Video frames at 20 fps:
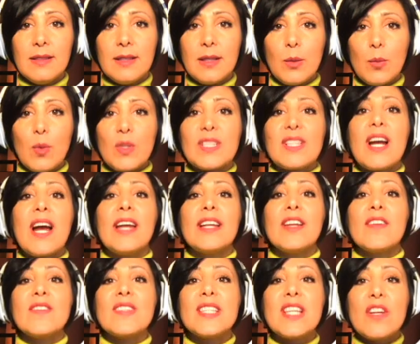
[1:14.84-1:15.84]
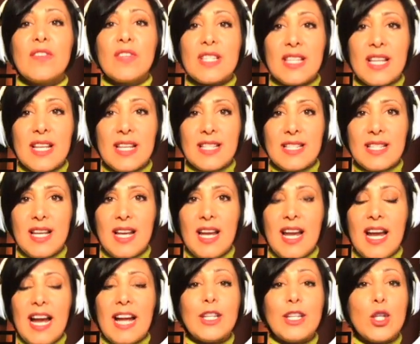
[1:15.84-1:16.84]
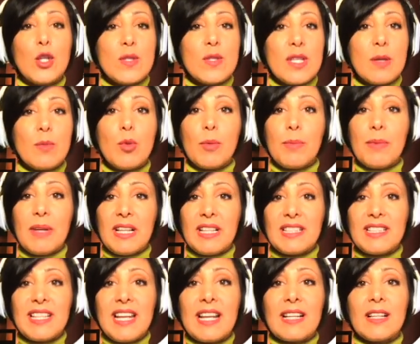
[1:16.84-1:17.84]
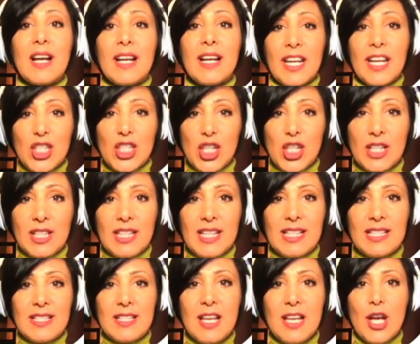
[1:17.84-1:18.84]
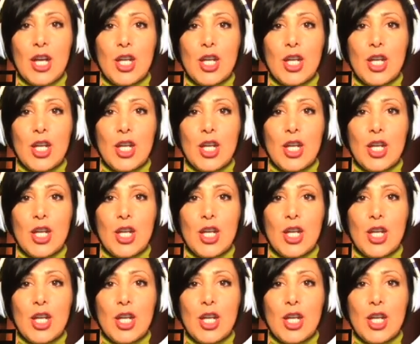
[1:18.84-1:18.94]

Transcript: What kind of services and user mobility and connection needs